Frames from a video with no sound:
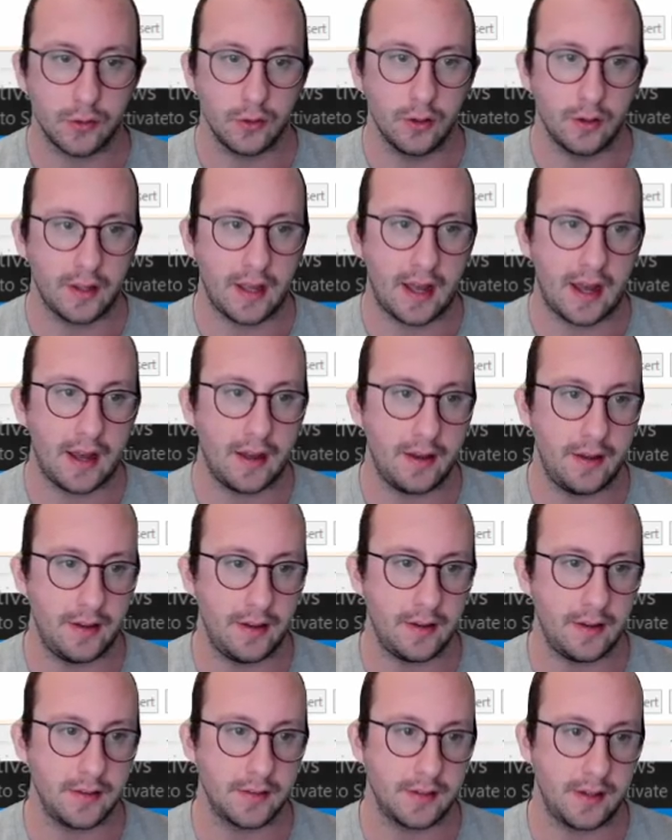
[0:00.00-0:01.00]
look at
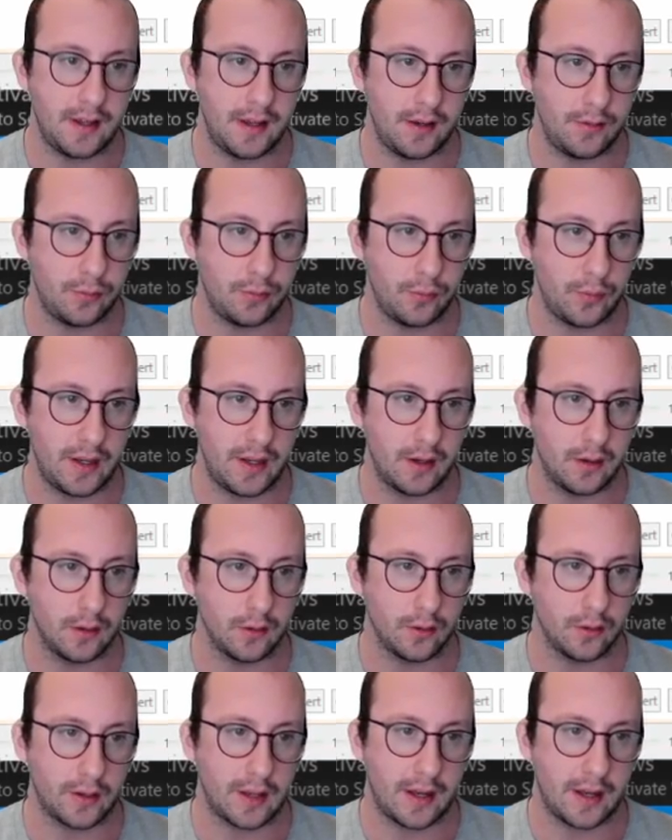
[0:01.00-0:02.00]
is if we
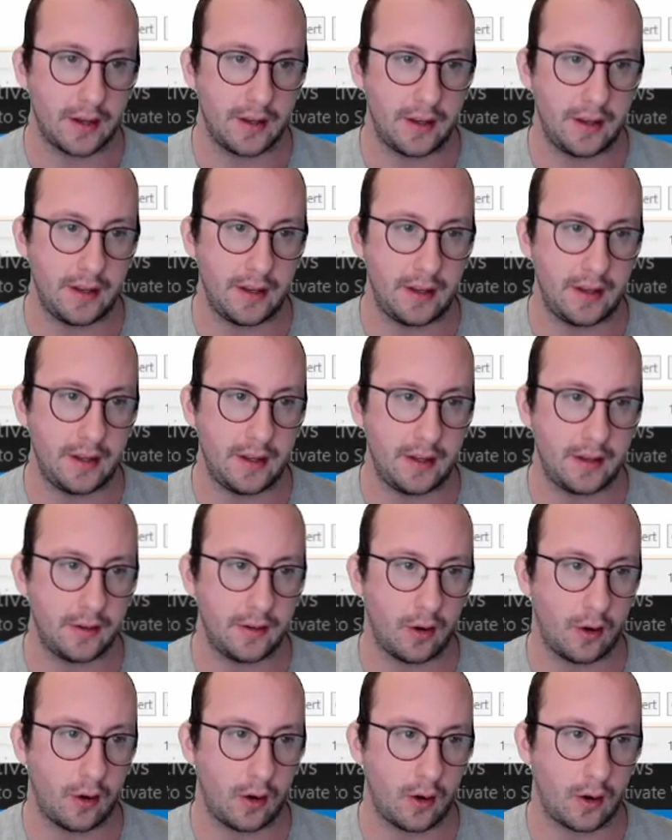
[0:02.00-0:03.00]
look at it
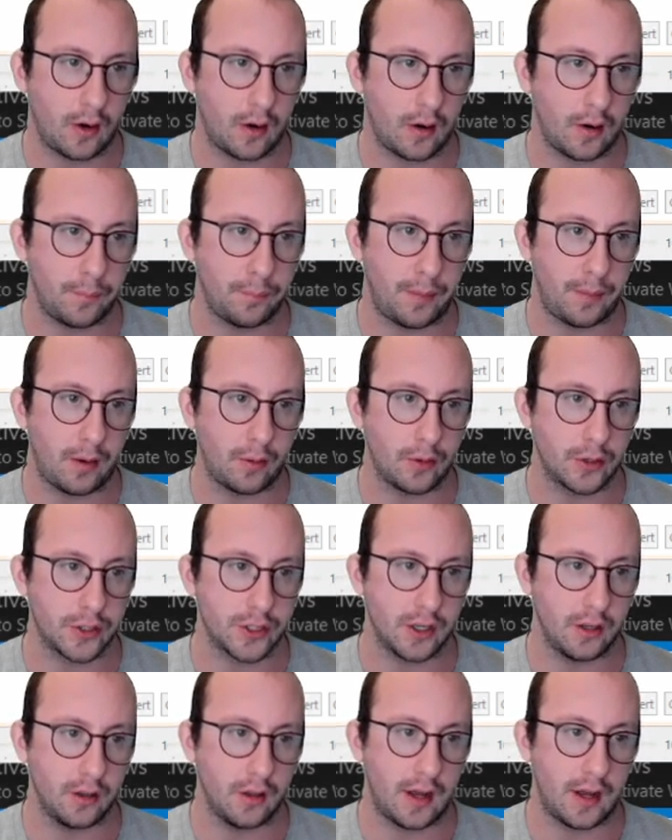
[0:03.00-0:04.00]
in our
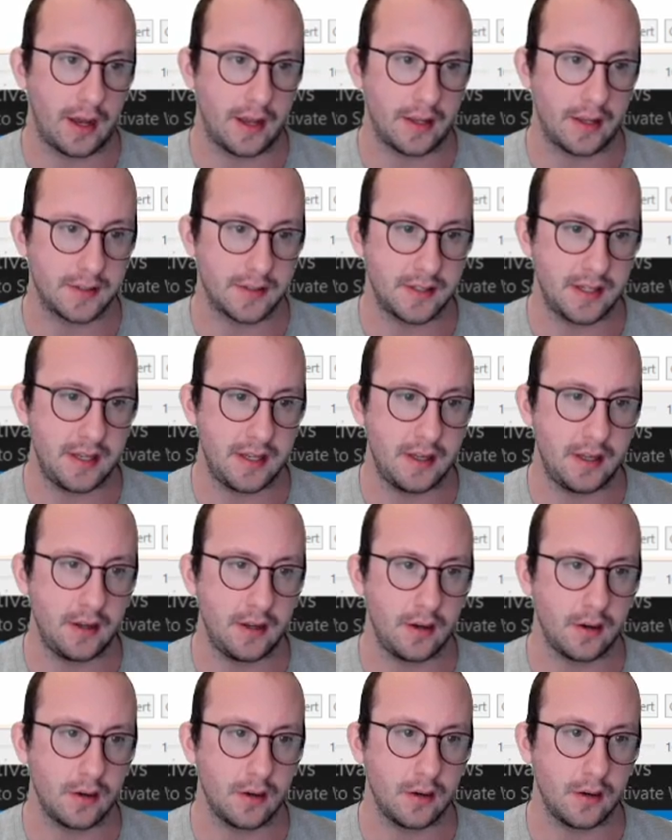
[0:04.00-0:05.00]
PowerShell ISE
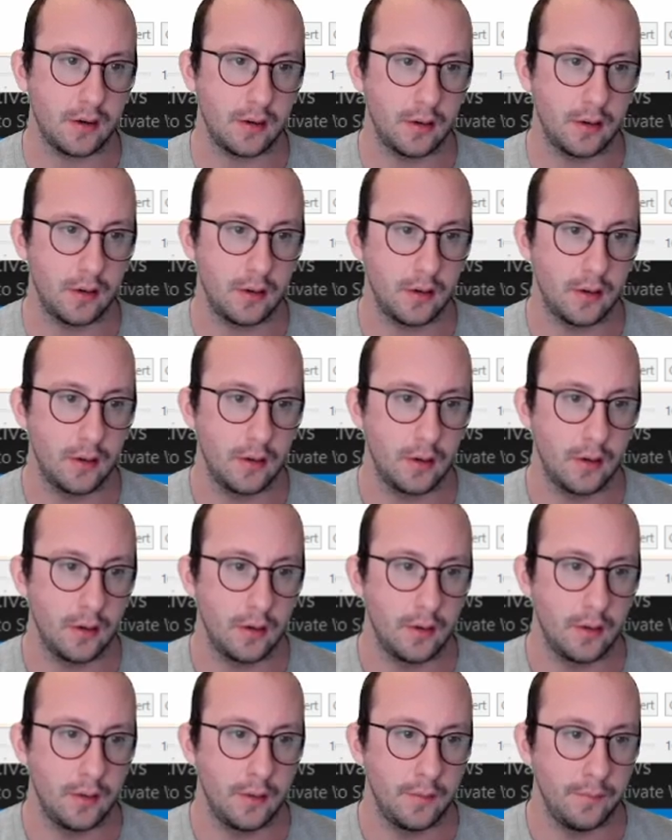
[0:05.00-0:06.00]
here,
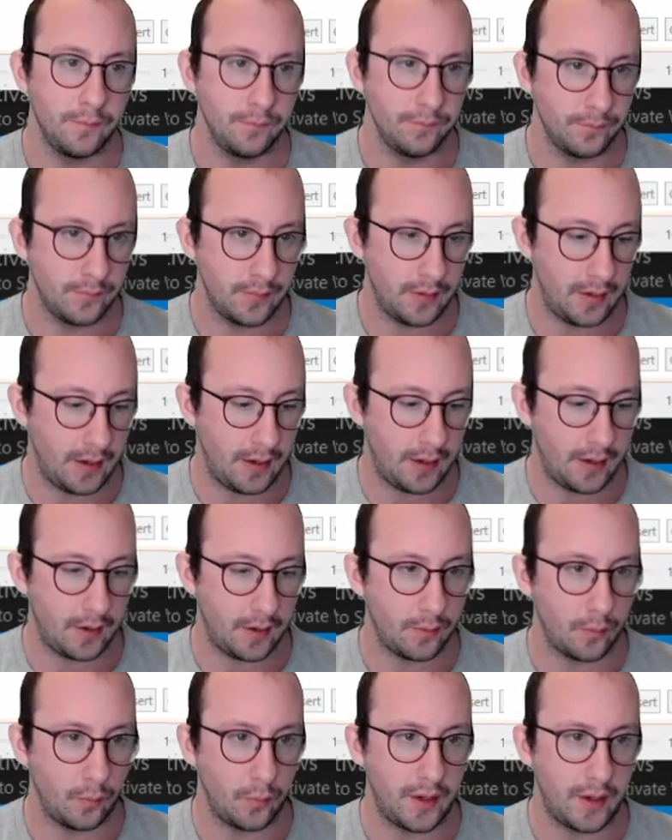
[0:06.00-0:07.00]

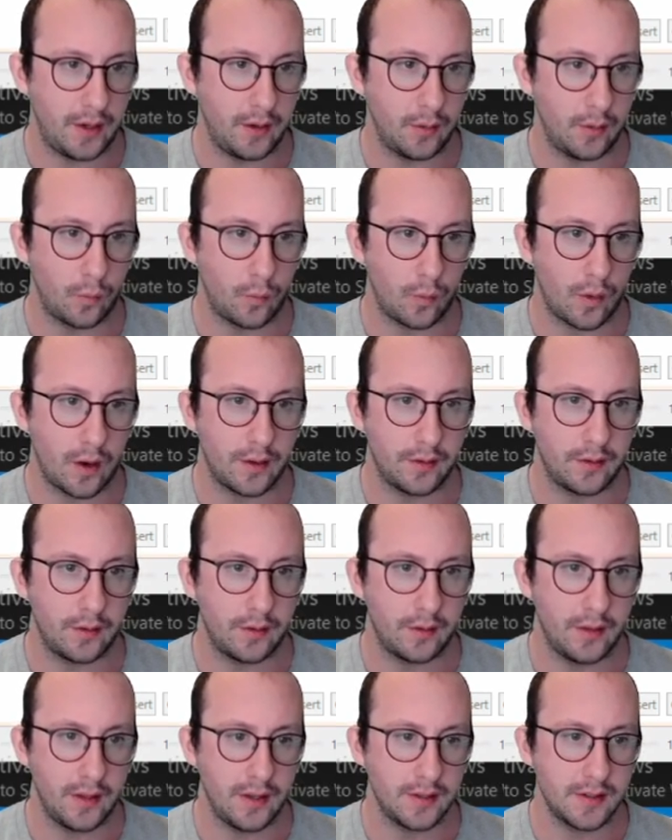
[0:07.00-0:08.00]
and we
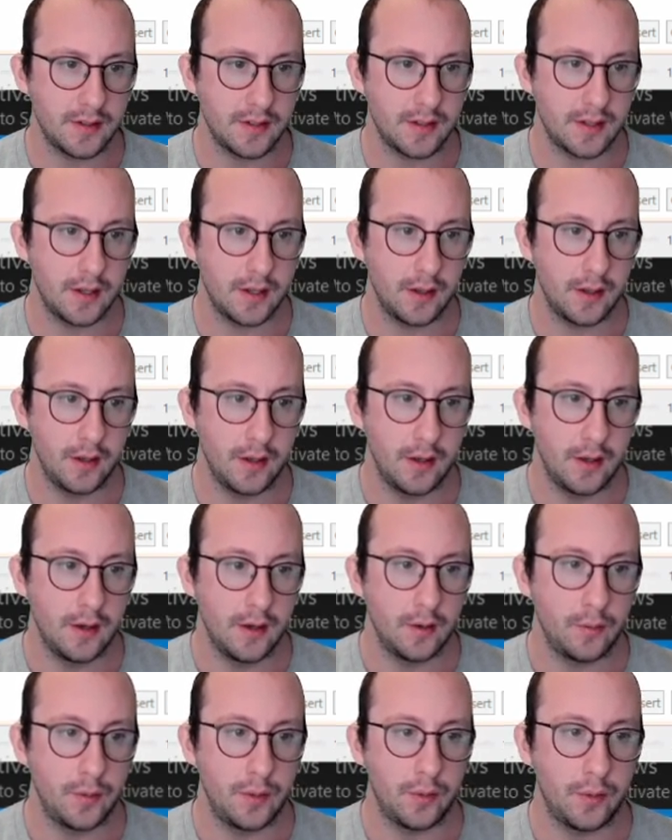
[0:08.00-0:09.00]
run this,
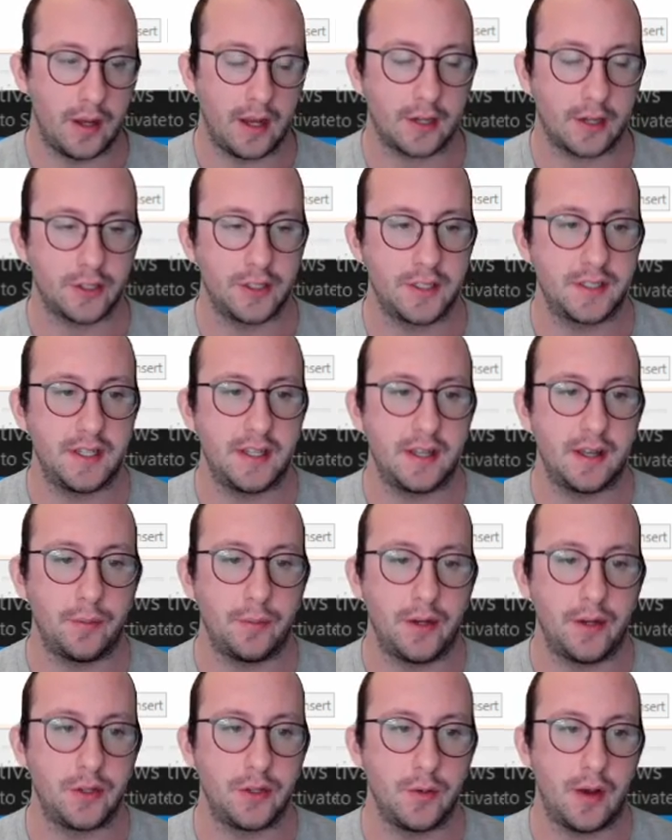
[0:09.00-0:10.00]
we will actually see that
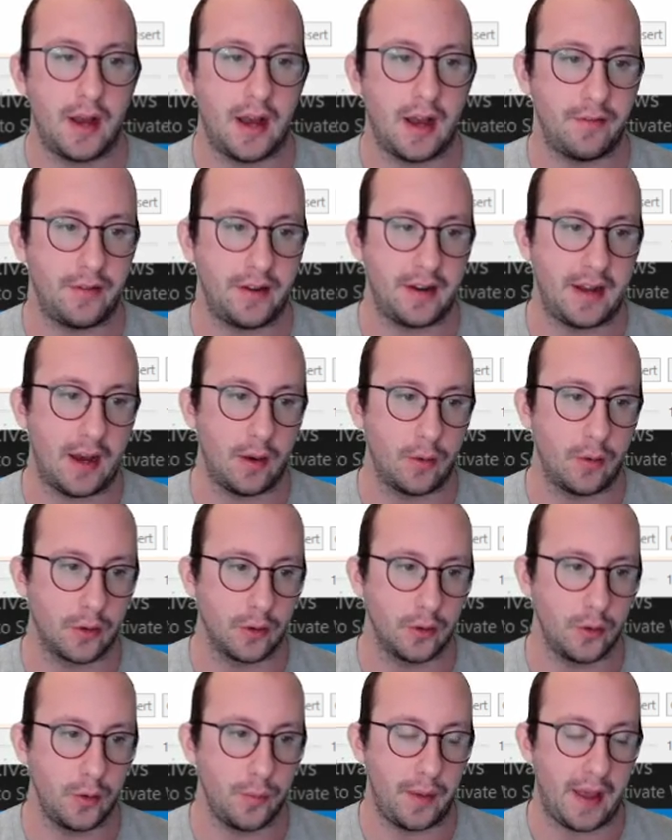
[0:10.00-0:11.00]
we do have an
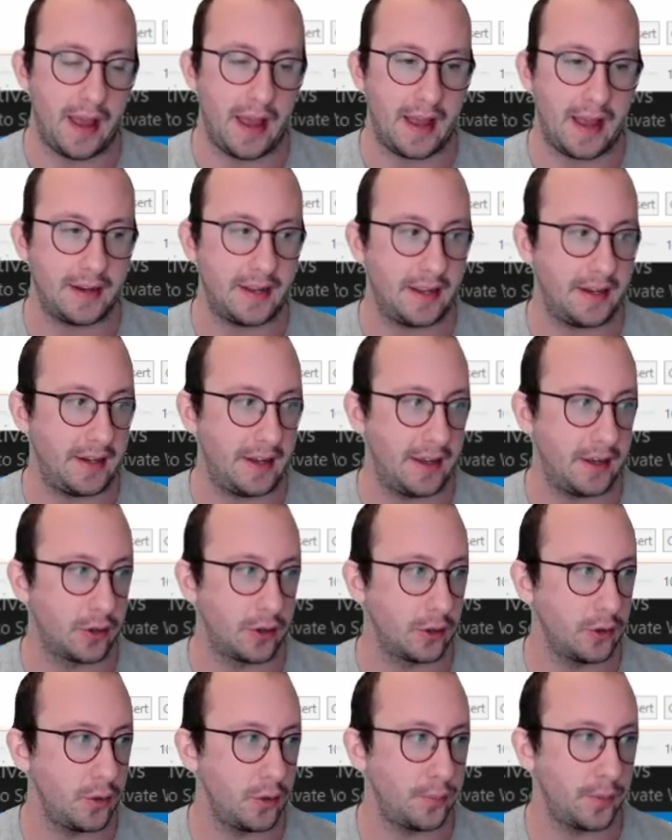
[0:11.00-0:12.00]
outer loop and an
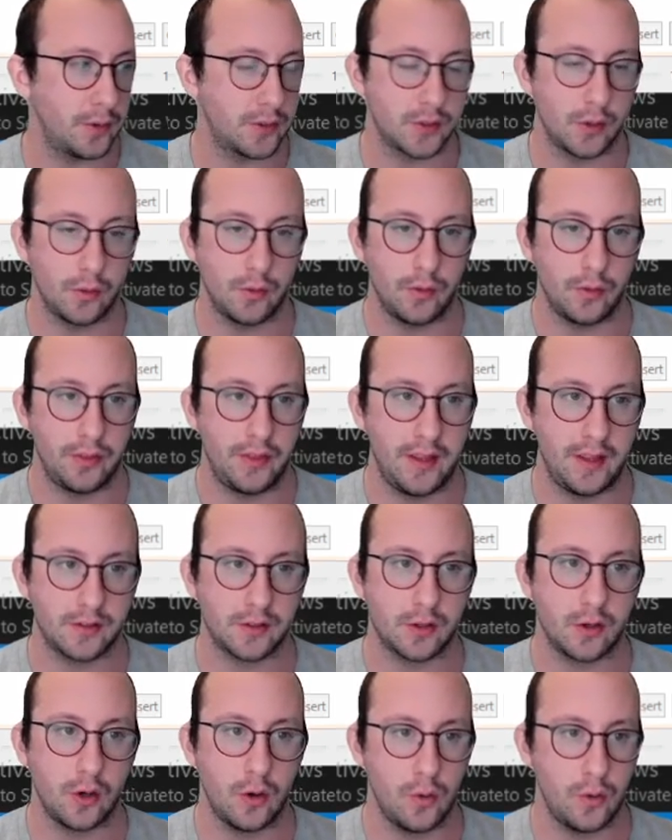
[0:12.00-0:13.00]
inner loop. So
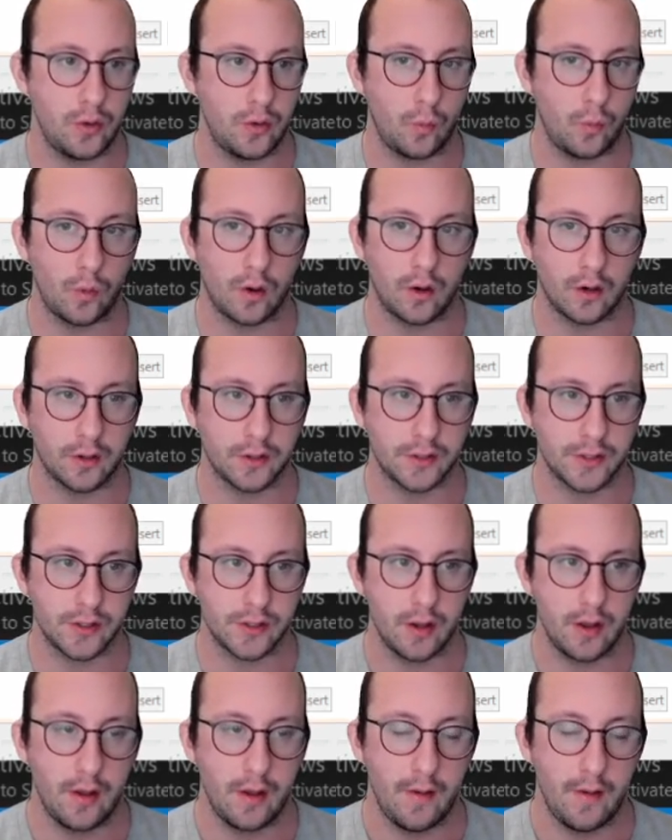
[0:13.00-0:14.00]
this code works